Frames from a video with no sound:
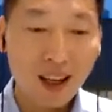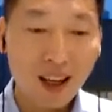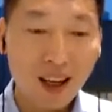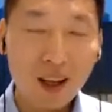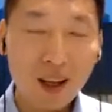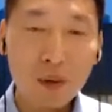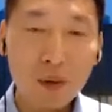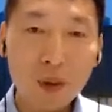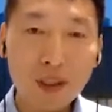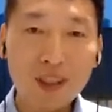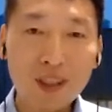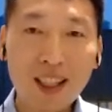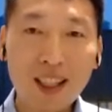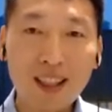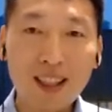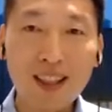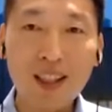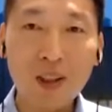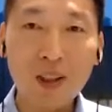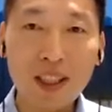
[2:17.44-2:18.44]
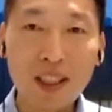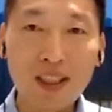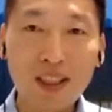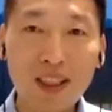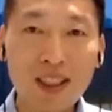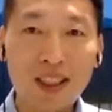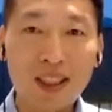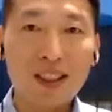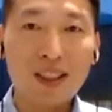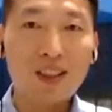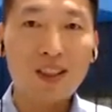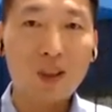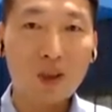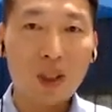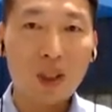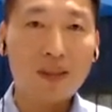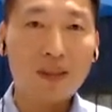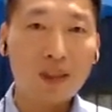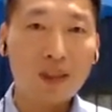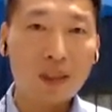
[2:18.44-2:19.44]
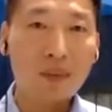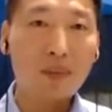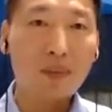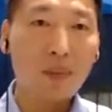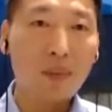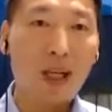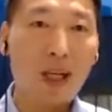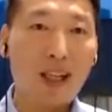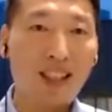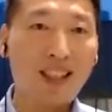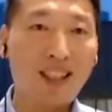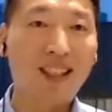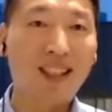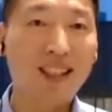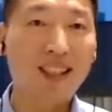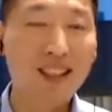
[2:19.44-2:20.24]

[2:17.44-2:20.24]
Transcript: I was that crazy driving bike.